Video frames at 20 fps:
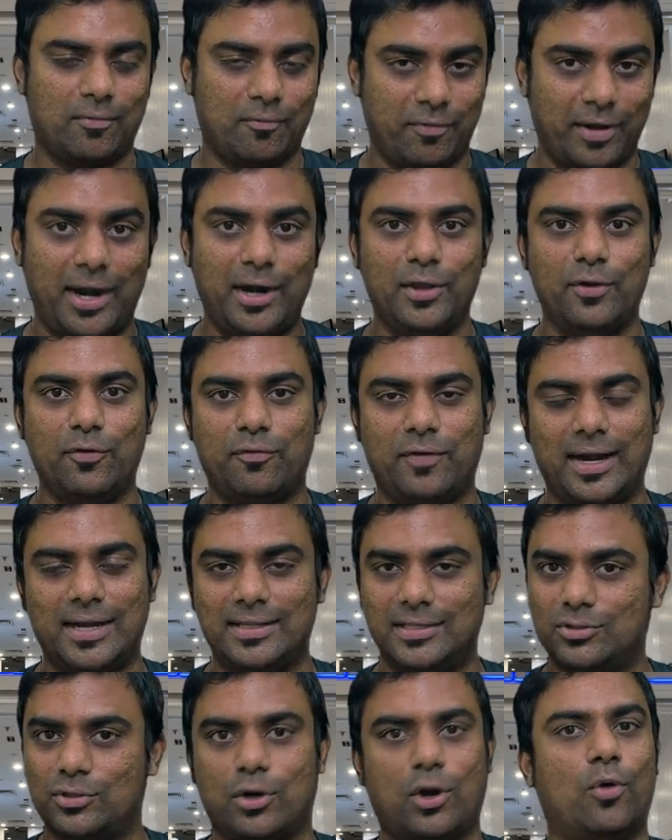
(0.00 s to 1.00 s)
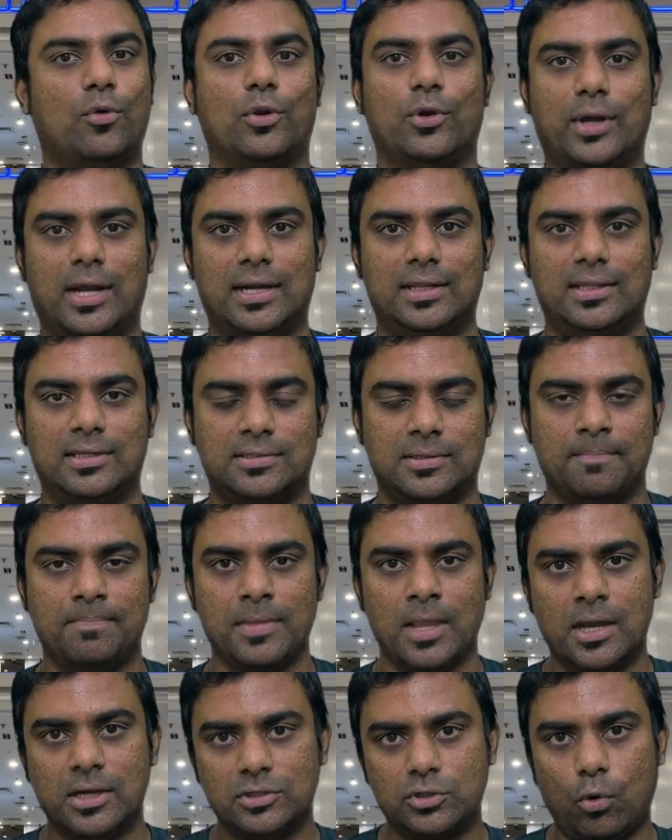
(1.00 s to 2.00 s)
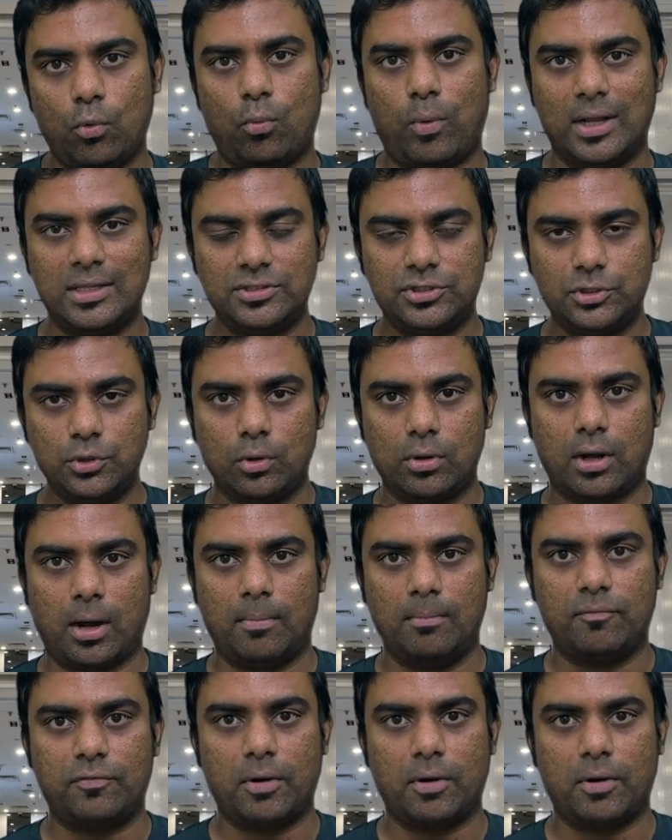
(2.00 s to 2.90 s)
where do you find this, or how do you get this? So once you come